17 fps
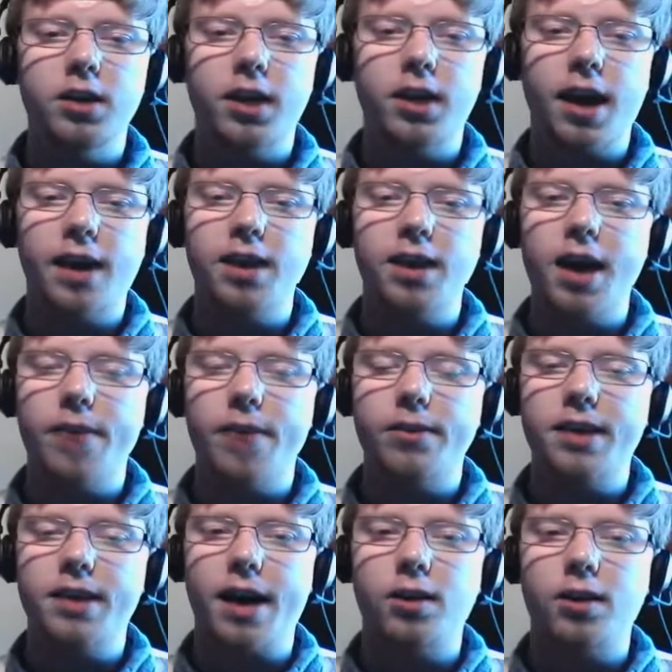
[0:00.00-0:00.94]
and the
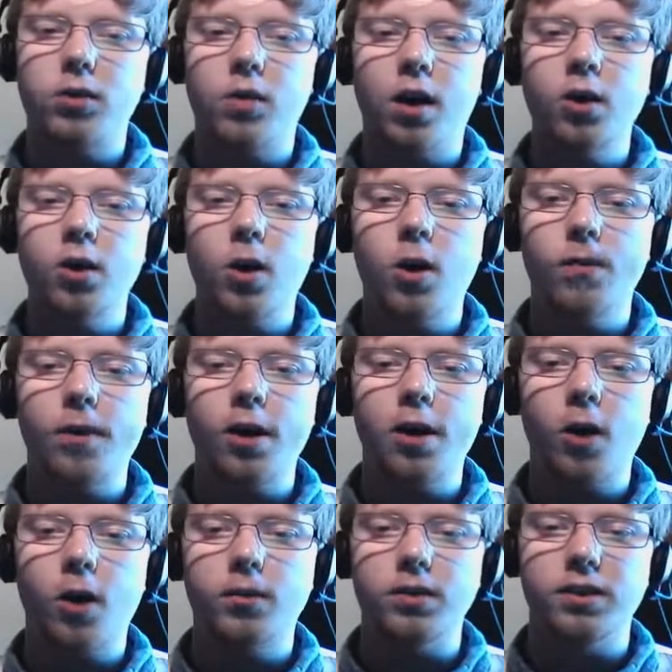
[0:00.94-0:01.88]
Aerodactyl are not very
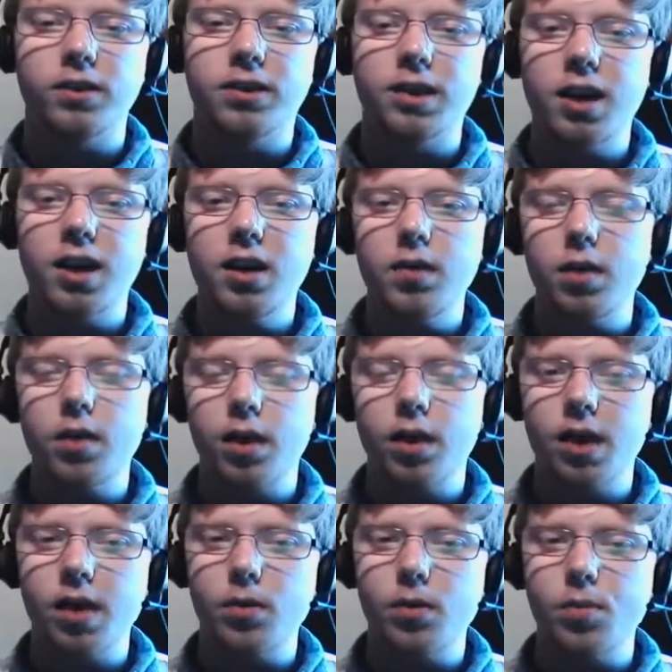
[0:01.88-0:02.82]
often seen.
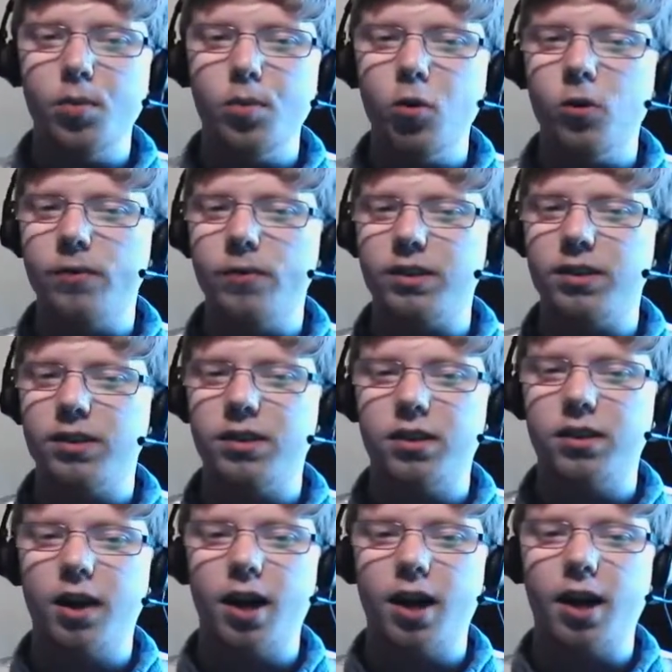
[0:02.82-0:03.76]
They were more of
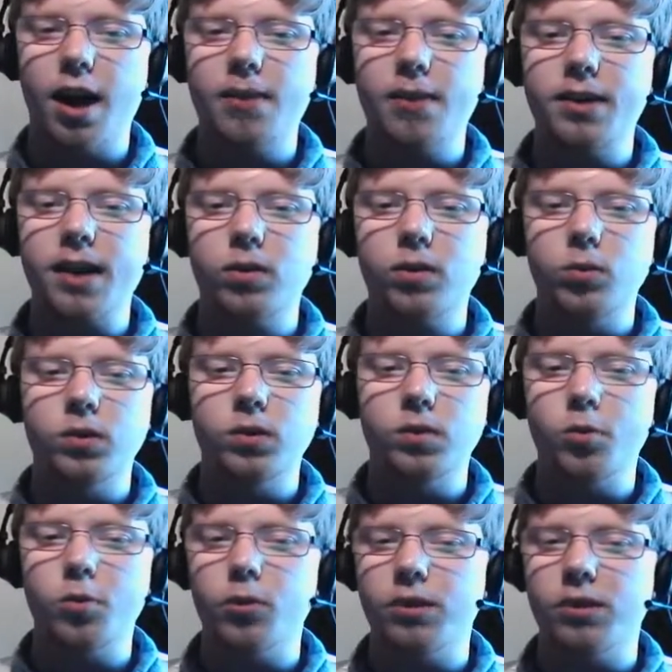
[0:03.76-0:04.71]
a Aerodactyl was
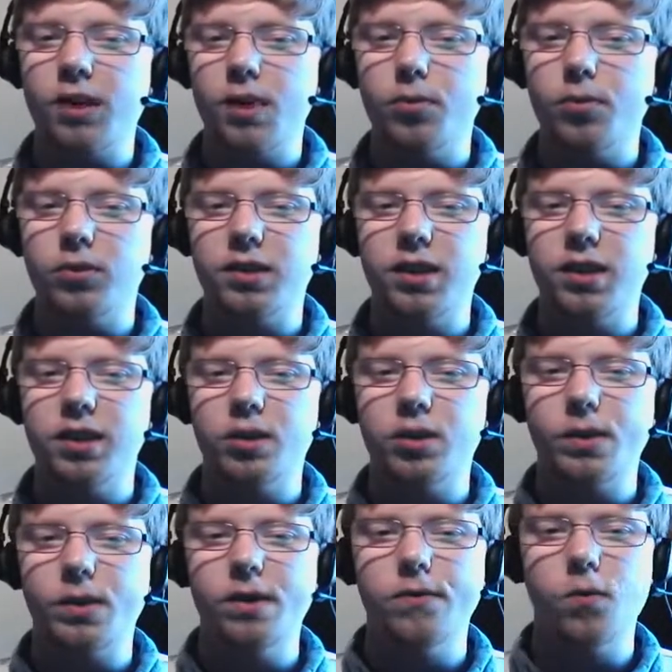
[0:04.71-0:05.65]
more a staple seen in
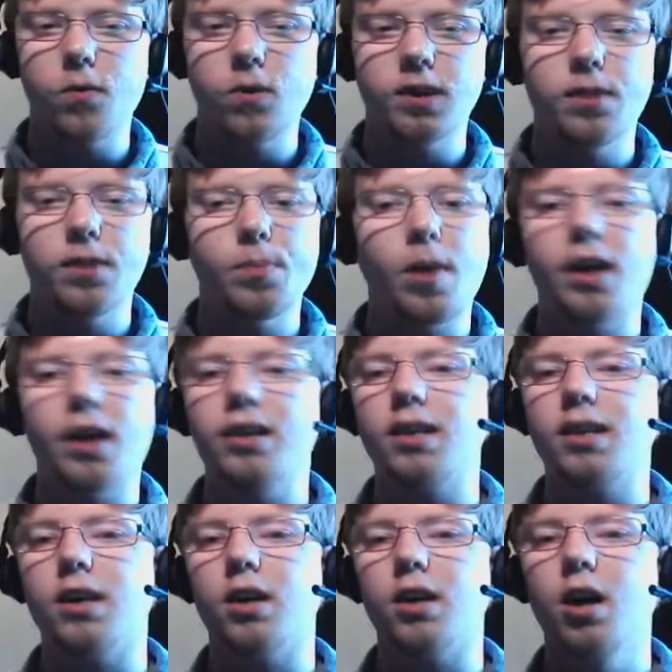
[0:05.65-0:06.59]
2014.
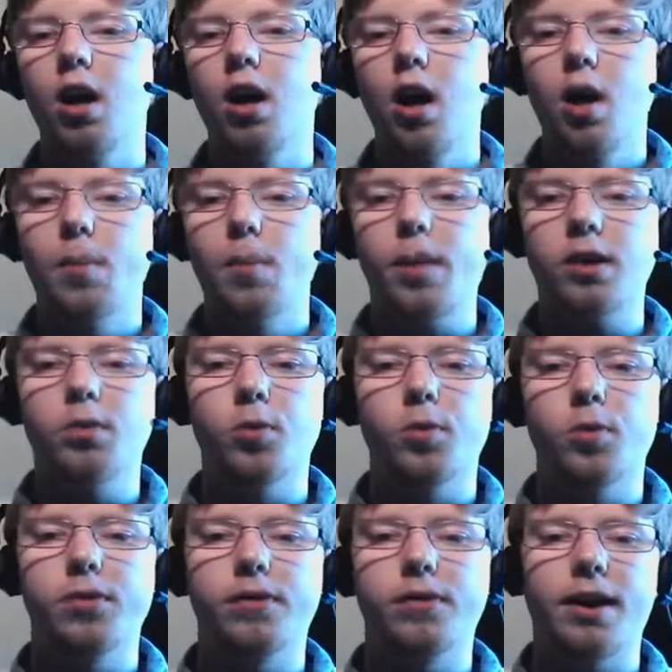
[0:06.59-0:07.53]
Milotic much more
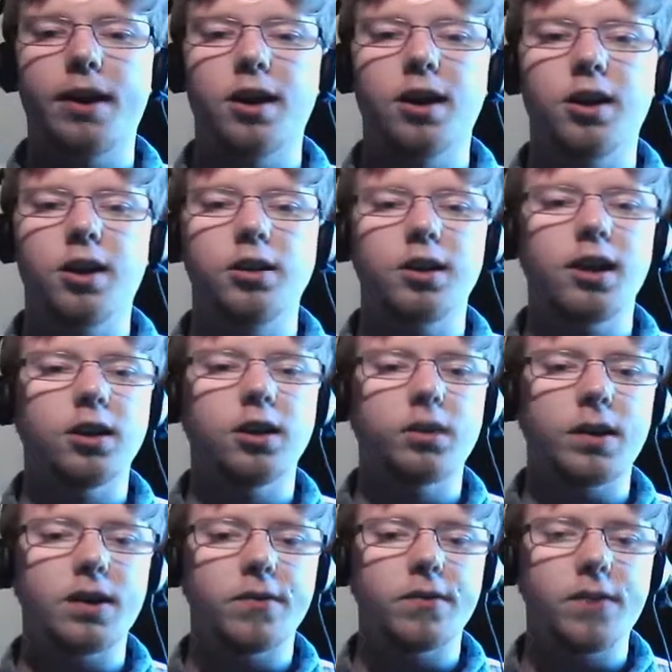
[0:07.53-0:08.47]
prevalent in
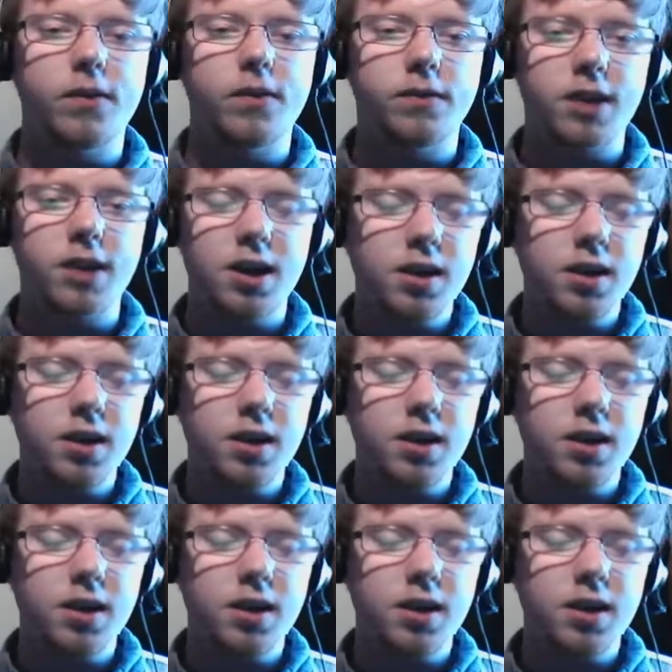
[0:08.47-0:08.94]
2015.